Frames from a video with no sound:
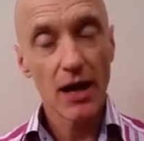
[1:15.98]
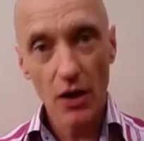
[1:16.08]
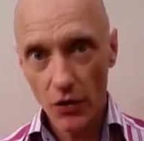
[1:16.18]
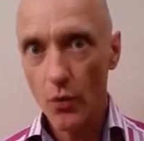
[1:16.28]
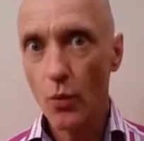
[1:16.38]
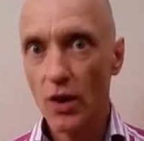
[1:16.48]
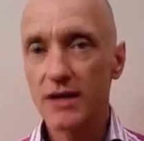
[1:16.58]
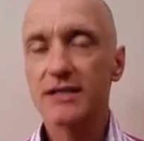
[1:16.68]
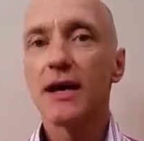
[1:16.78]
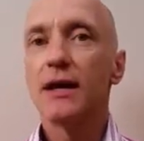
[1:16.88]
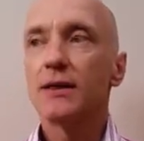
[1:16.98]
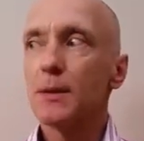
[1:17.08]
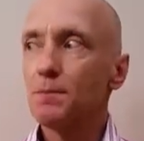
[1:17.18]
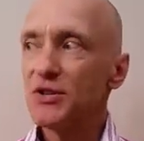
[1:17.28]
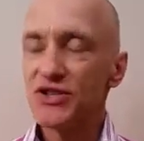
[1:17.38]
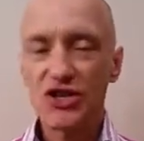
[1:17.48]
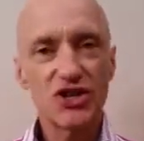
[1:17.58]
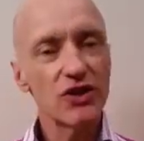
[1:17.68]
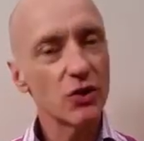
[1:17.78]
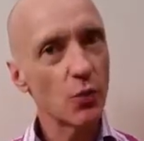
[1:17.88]
In other words, the
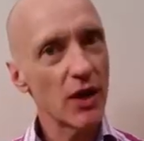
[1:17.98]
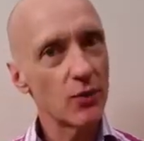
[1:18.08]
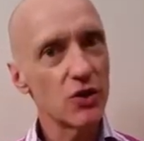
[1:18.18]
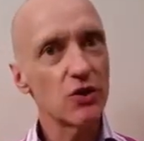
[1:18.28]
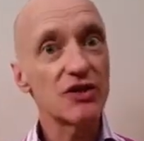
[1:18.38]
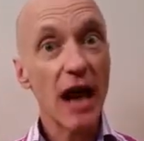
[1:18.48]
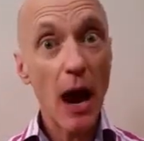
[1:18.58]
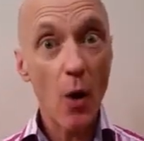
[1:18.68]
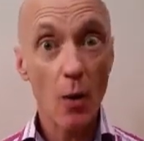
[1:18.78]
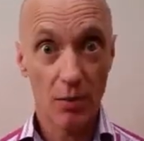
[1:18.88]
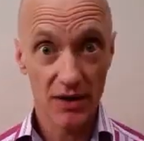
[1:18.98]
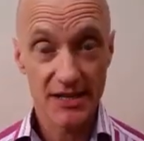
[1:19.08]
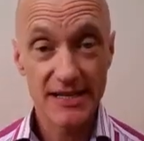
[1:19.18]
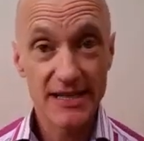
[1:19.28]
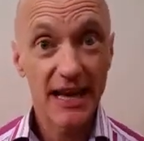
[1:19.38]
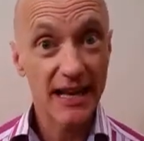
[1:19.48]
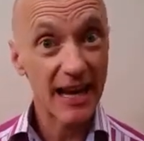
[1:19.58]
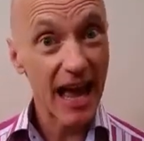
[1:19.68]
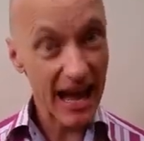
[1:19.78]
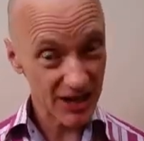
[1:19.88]
position and the way we use our bodies
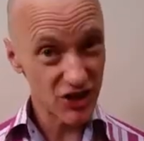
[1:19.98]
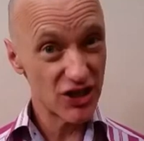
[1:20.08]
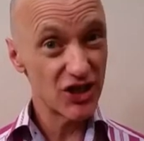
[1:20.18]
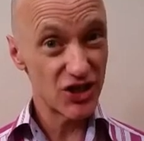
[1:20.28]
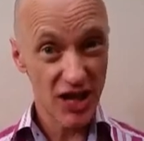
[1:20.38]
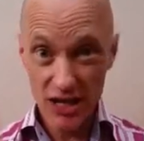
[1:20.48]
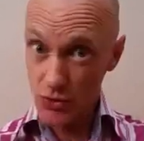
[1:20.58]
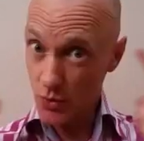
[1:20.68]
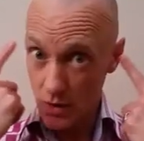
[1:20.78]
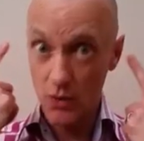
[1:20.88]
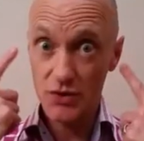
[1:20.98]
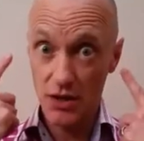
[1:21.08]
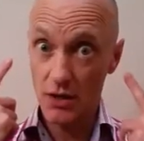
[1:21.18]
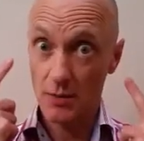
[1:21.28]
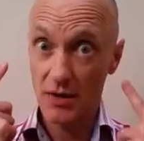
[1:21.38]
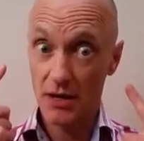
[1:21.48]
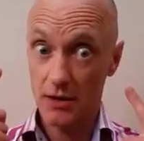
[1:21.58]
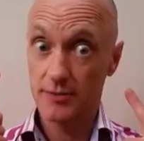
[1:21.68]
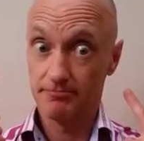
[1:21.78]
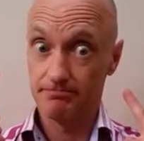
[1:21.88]
can actually change what goes on up here.